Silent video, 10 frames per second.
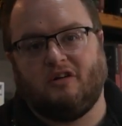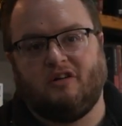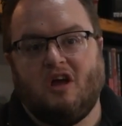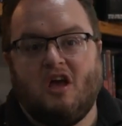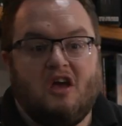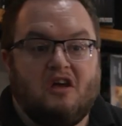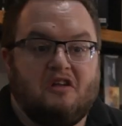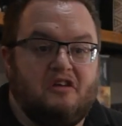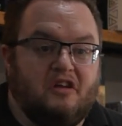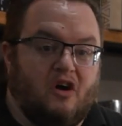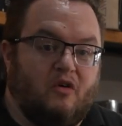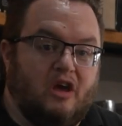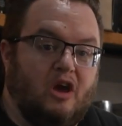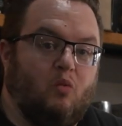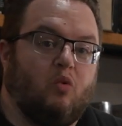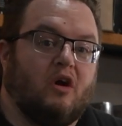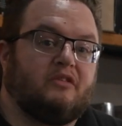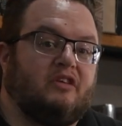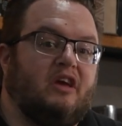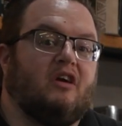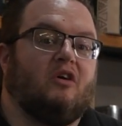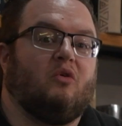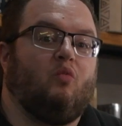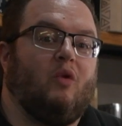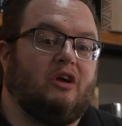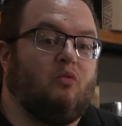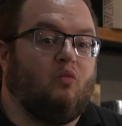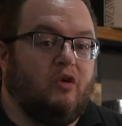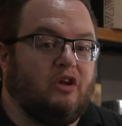And it works here when it,